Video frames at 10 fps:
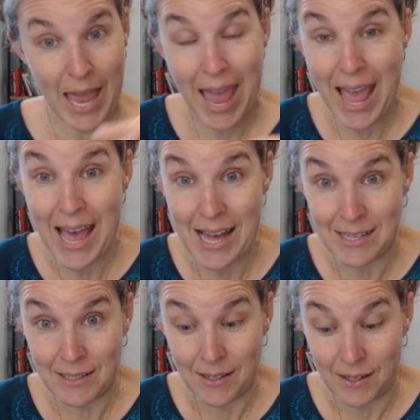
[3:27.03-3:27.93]

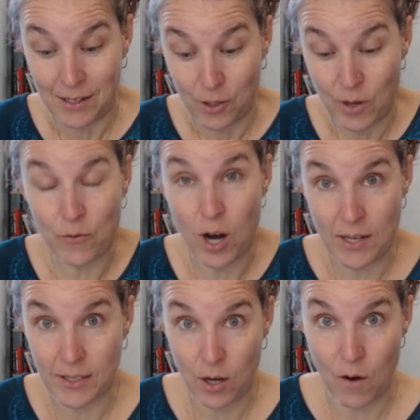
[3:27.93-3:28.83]
And you have
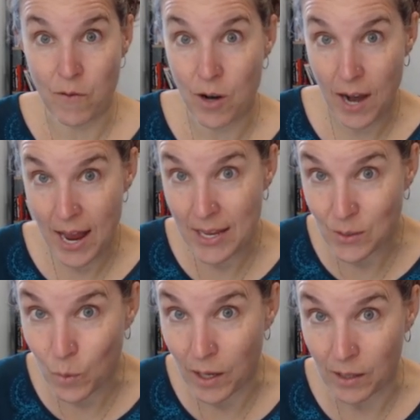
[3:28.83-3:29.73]
crossing over as
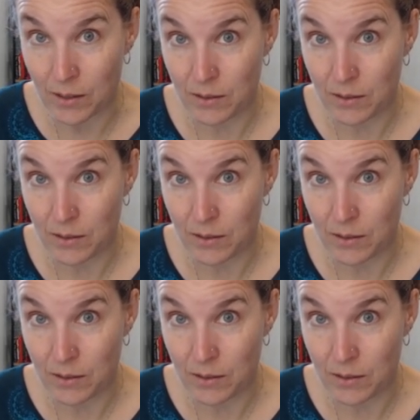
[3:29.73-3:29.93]
well.